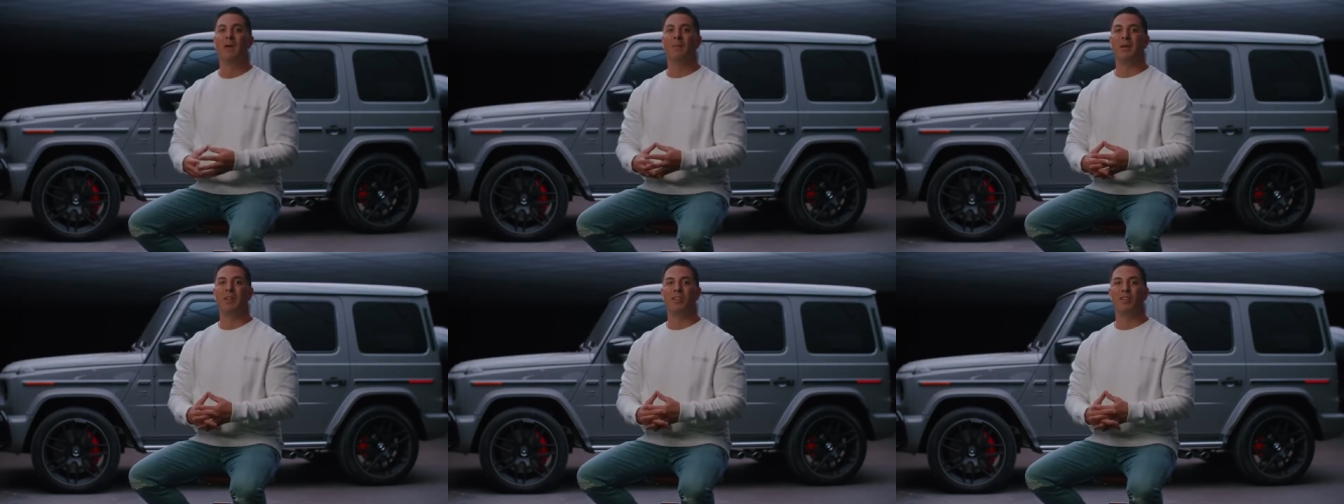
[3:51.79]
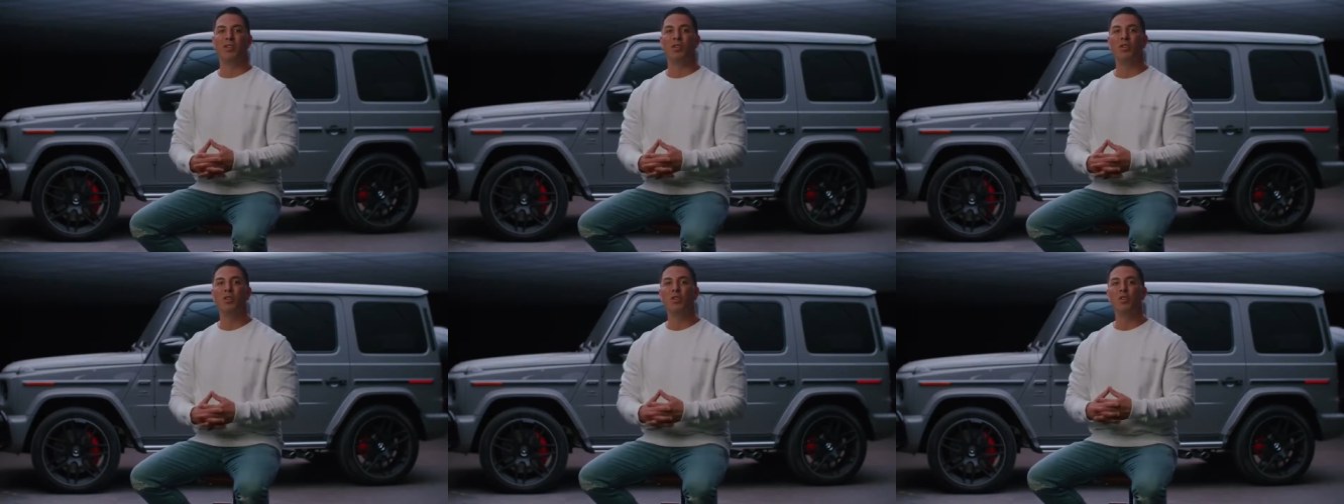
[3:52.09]
But as
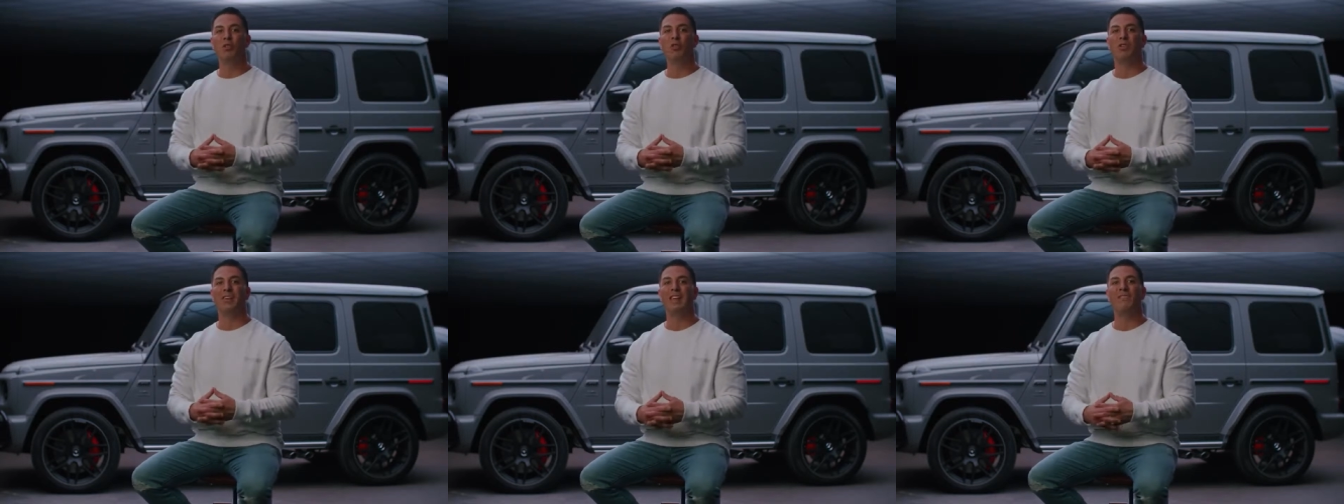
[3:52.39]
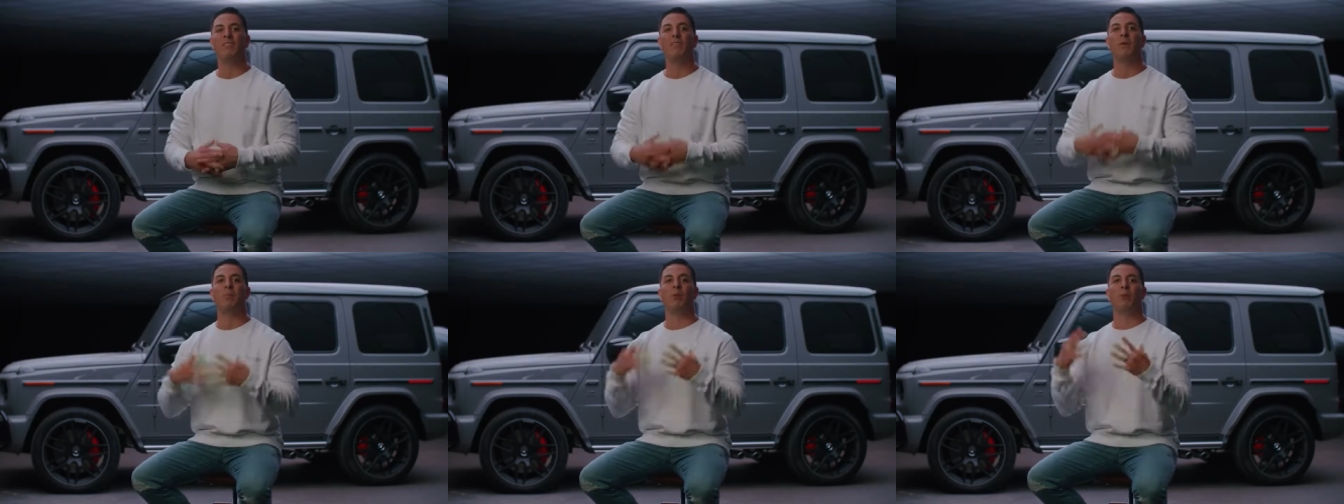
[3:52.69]
soon as you
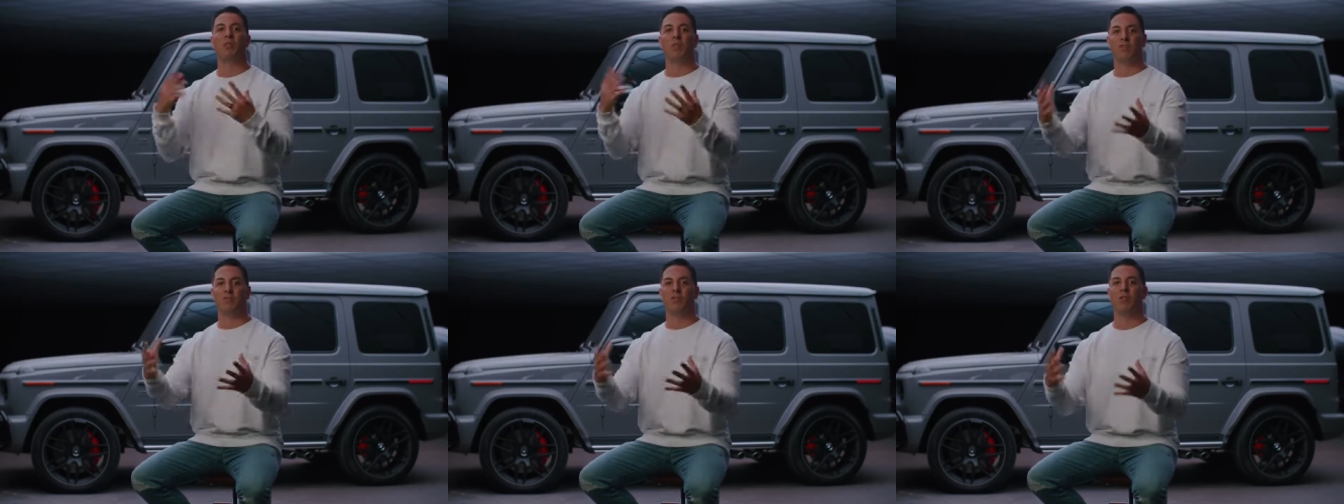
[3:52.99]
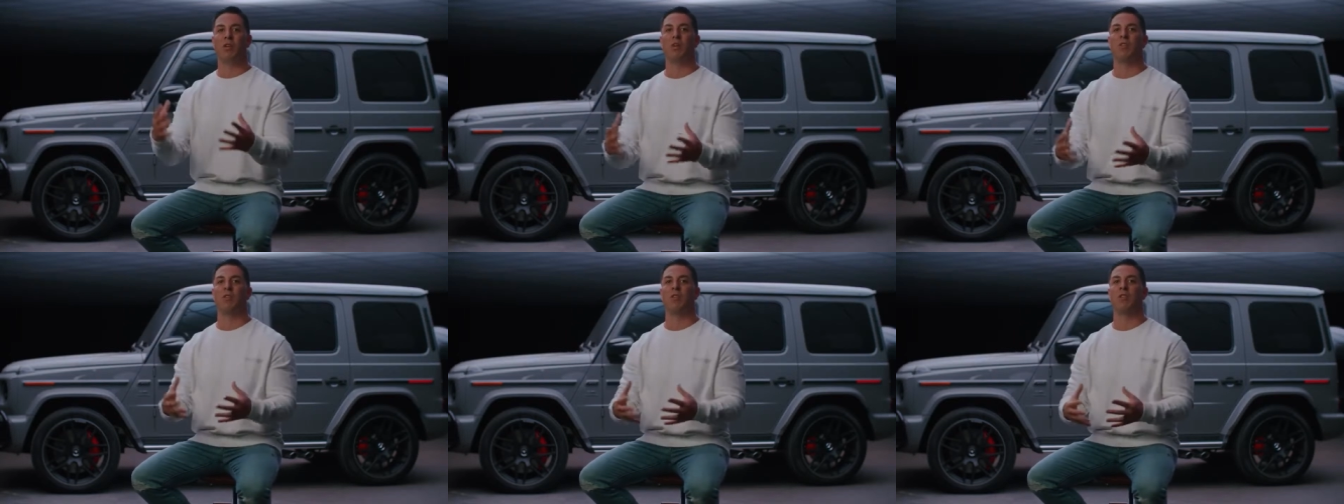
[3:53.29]
give them those
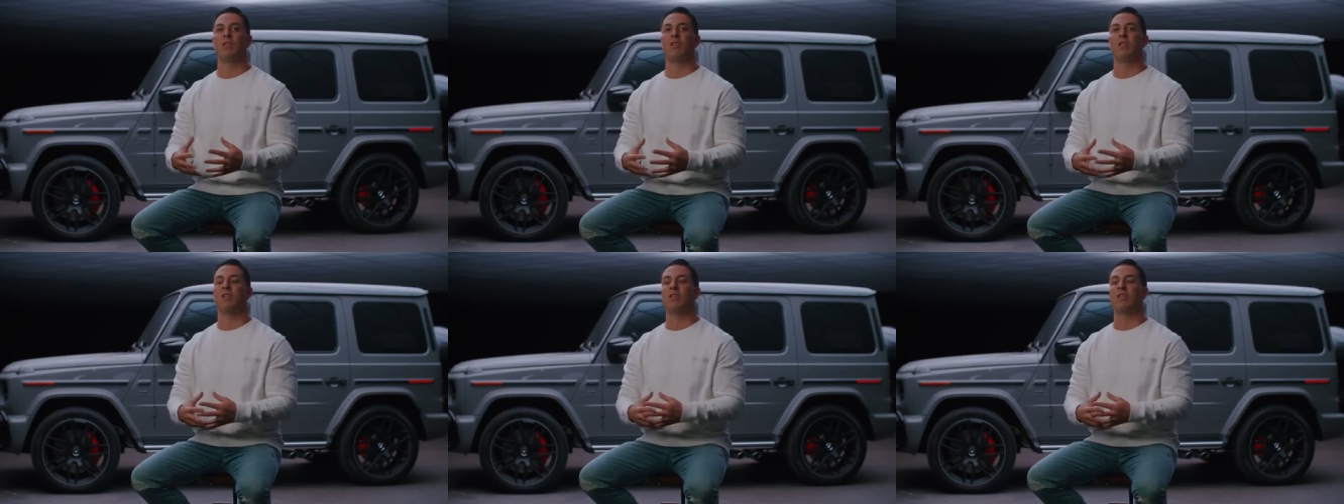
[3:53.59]
instructions,